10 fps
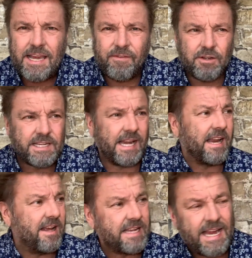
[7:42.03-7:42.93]
if you're taking
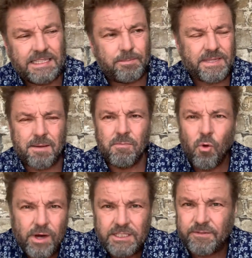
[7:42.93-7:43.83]
out an 80%
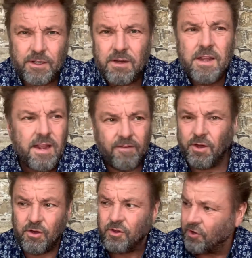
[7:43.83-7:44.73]
mortgage, if you
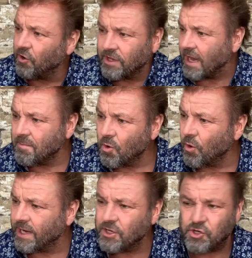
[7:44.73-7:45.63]
could get a
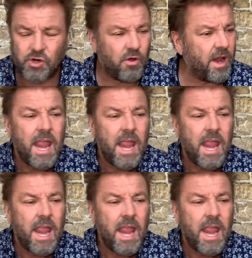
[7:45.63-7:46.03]
mortgage, or